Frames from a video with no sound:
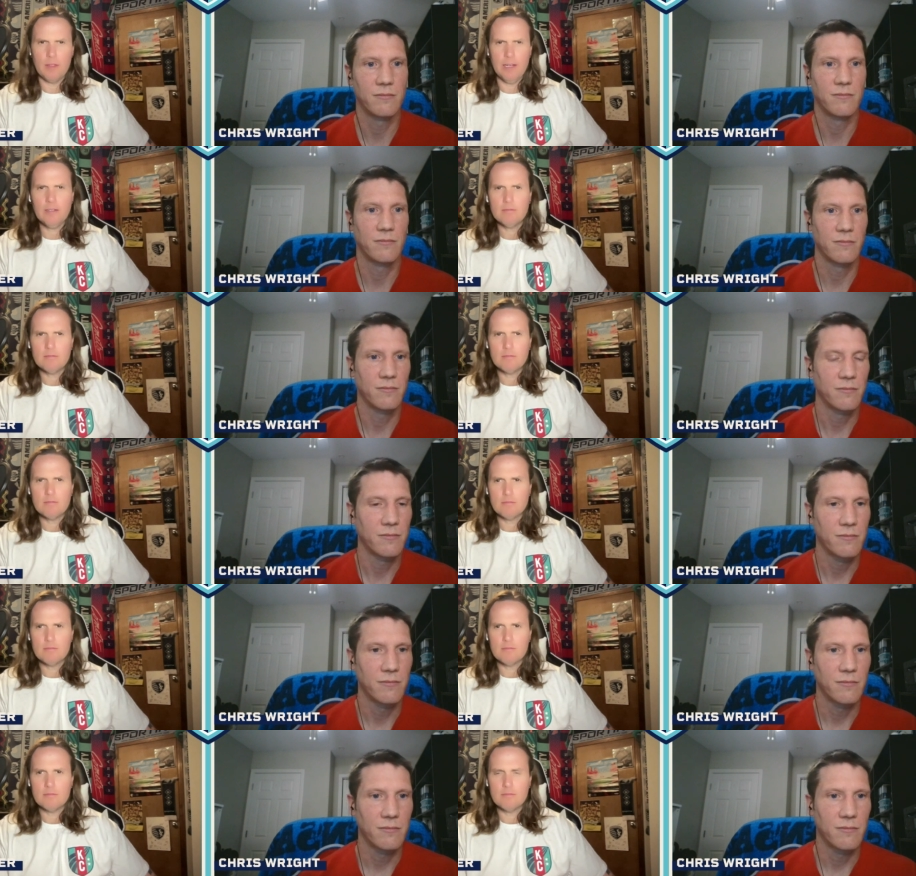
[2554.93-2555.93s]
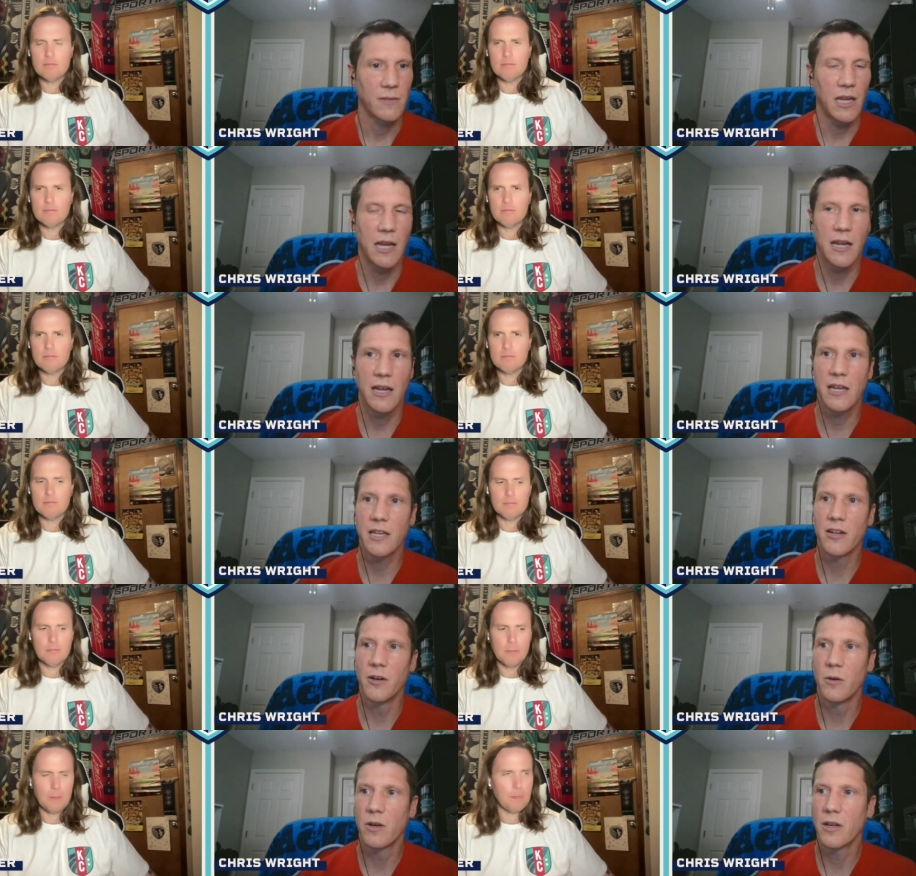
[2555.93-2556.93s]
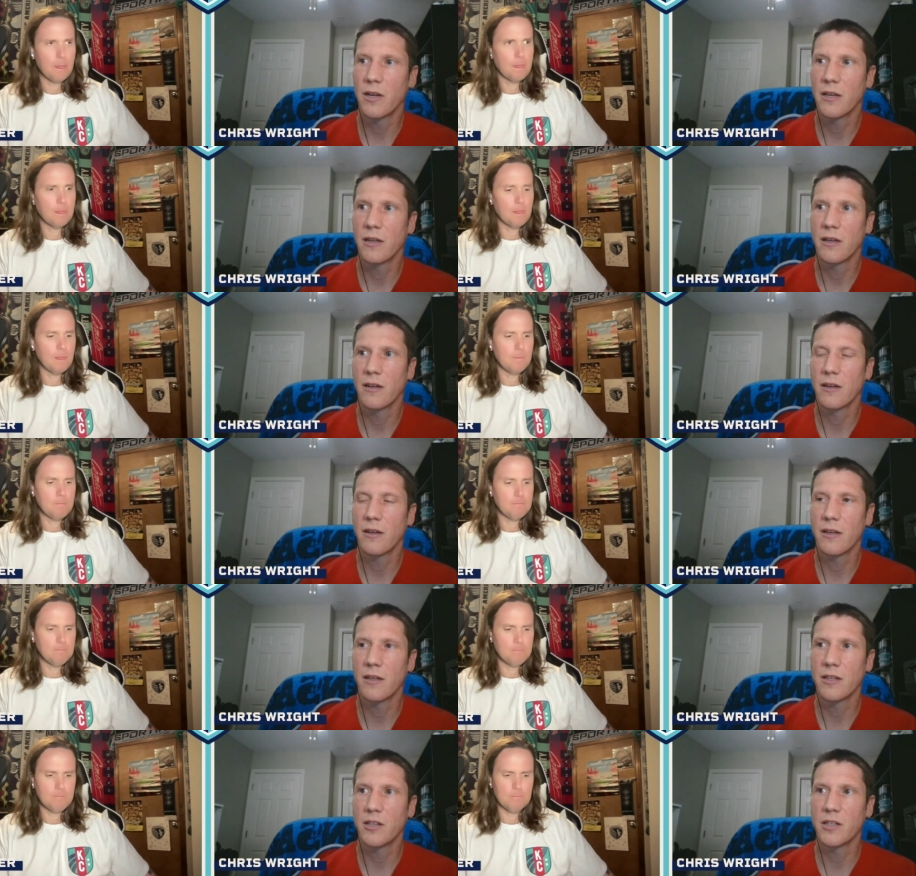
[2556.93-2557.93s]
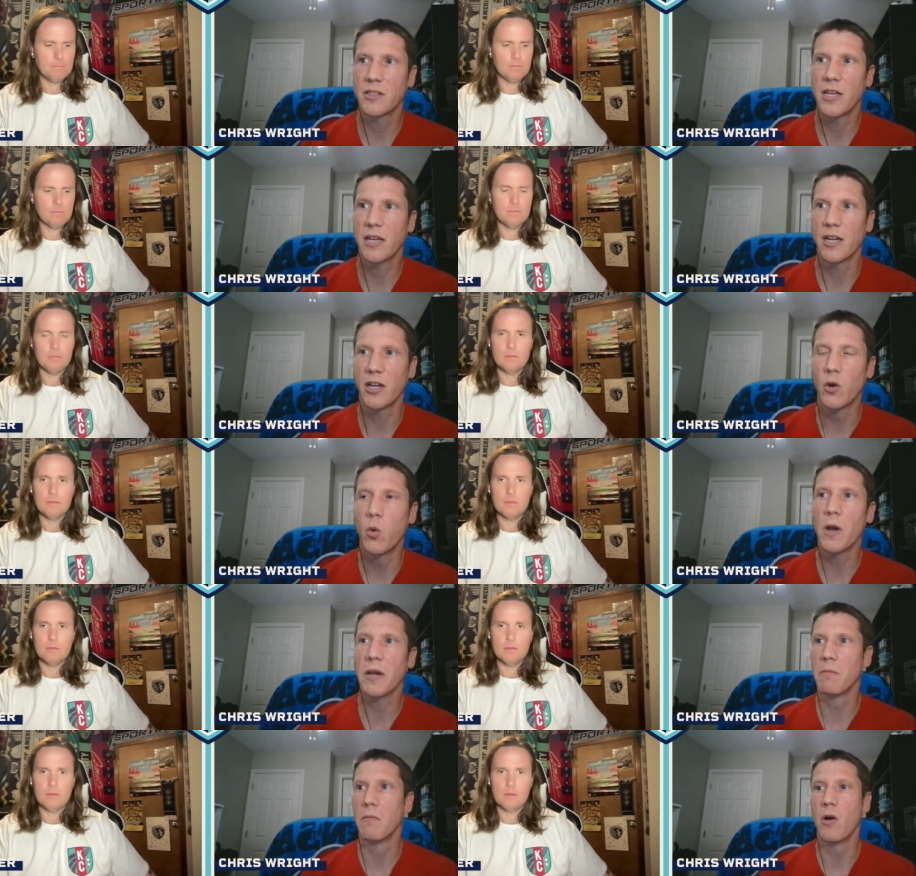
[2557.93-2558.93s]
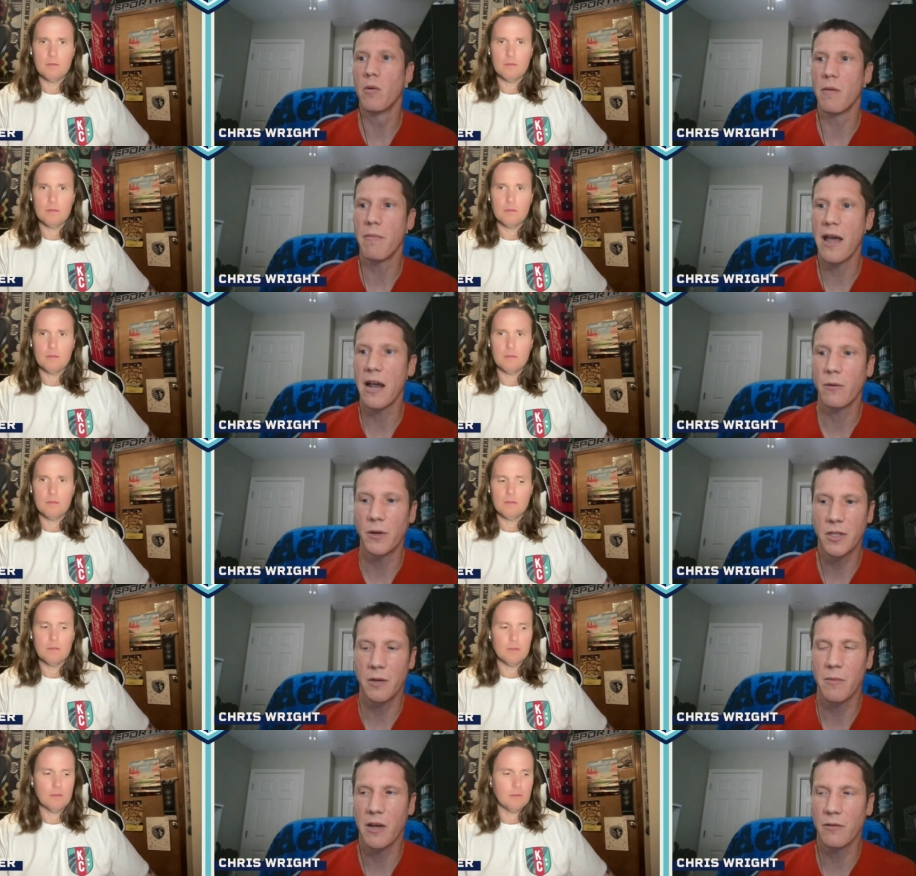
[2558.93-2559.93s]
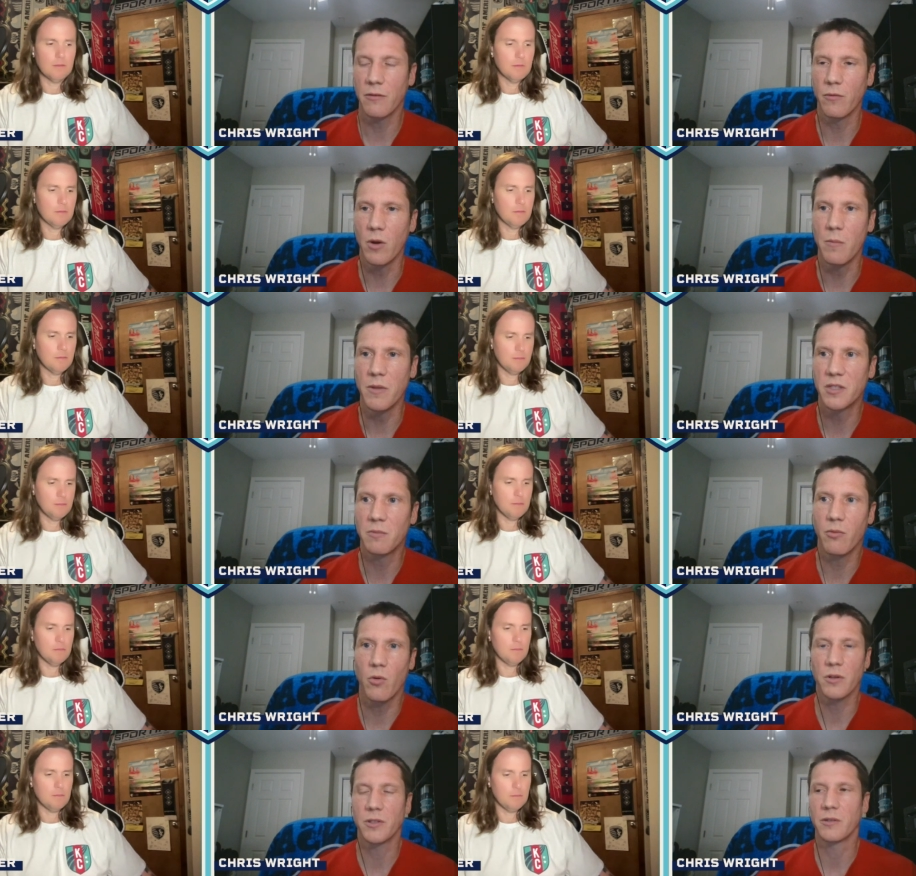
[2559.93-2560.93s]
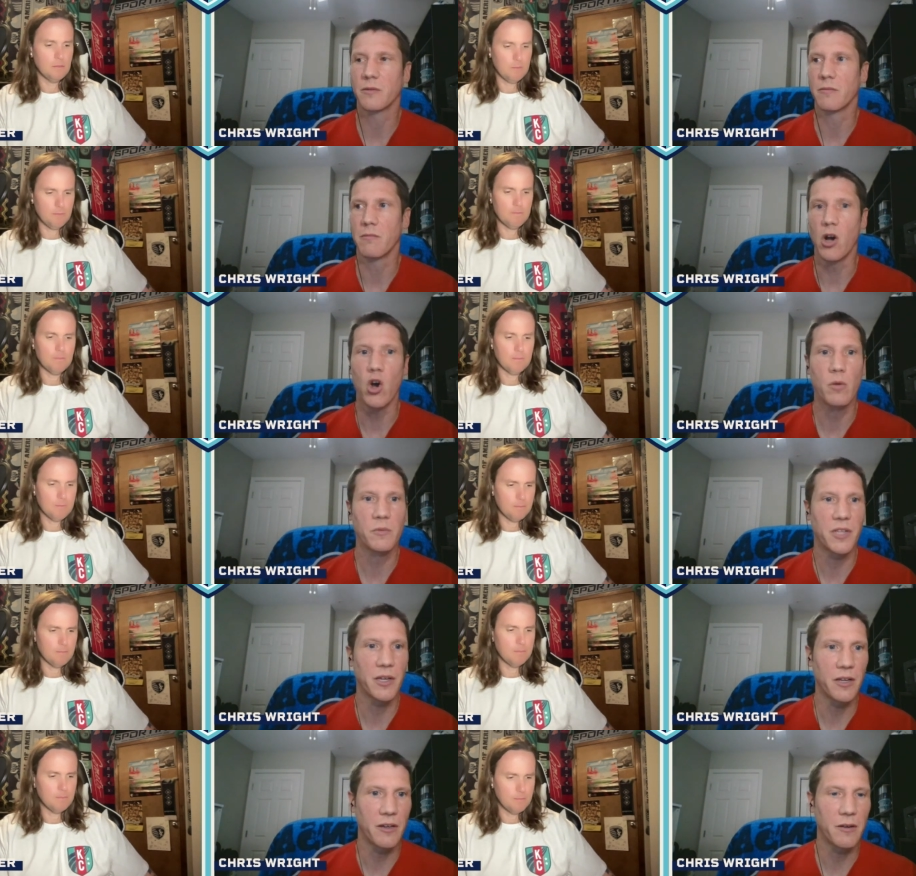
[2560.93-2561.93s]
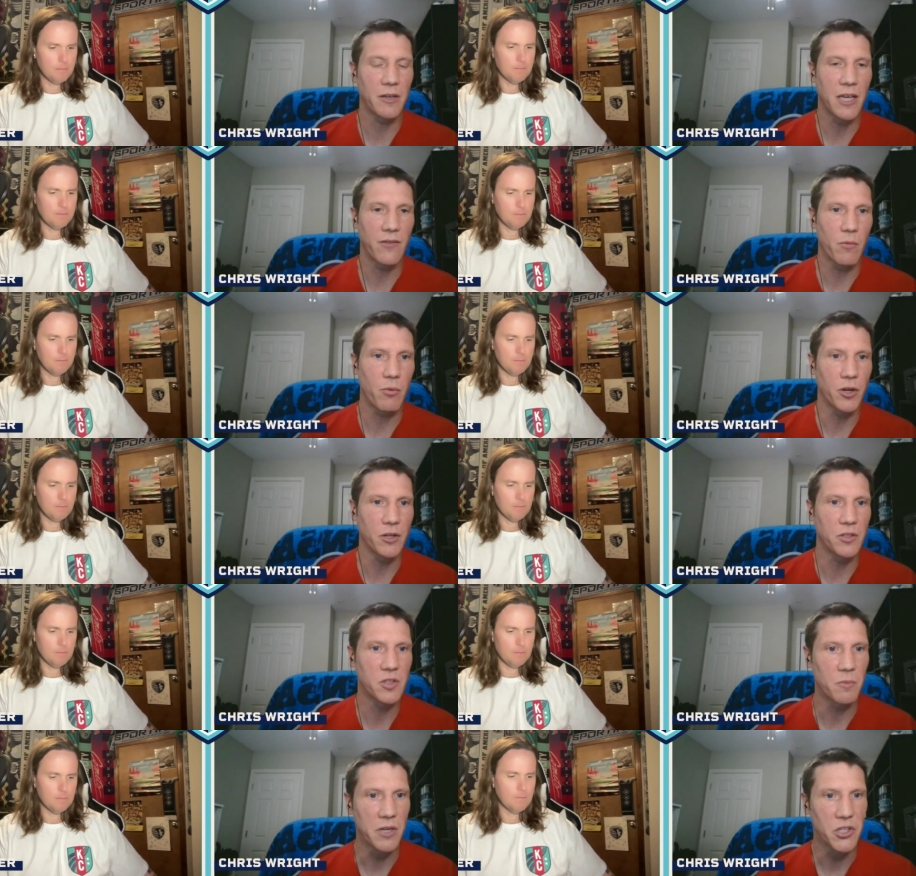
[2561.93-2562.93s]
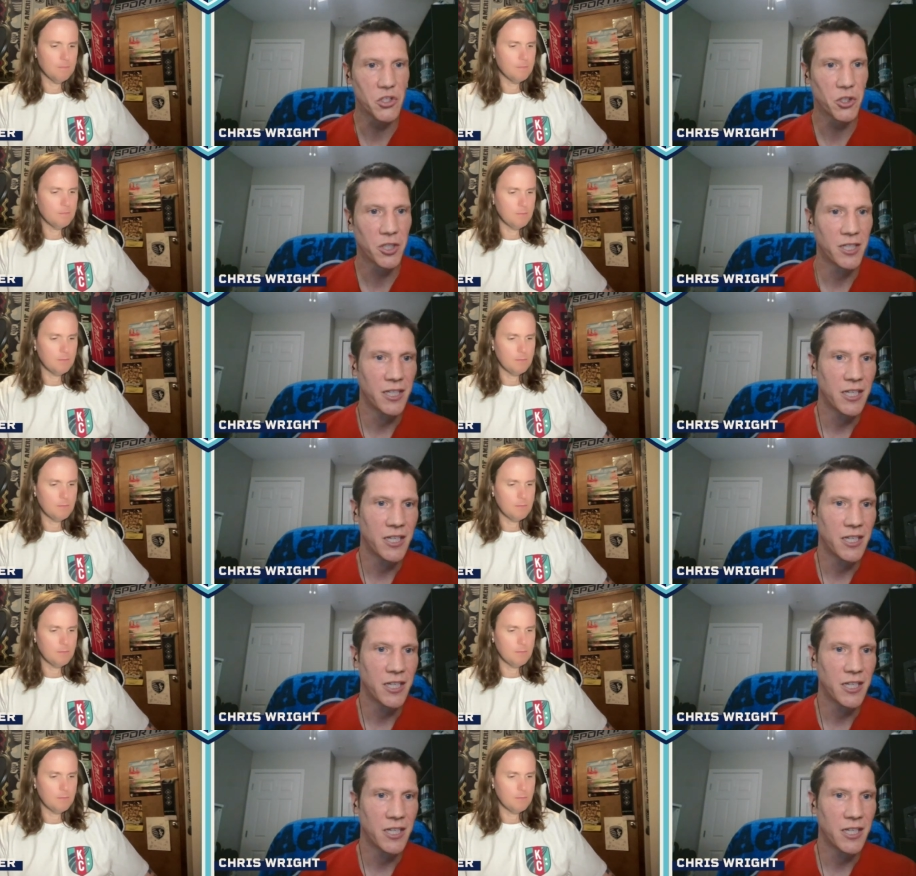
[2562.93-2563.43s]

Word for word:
Speaker 1: thing. You know, taking a quick moment back when you're talking about women's sports, Mahomes gave a gave a pretty good speech